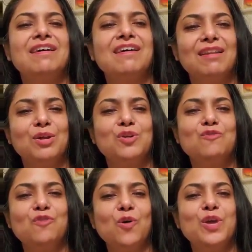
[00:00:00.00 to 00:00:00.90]
color
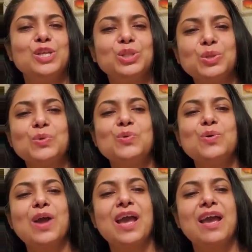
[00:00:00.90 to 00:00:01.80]
flowing
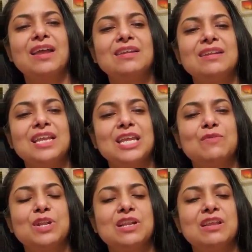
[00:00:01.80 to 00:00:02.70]
through, and
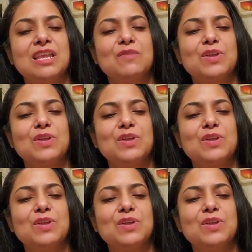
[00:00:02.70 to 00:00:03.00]
even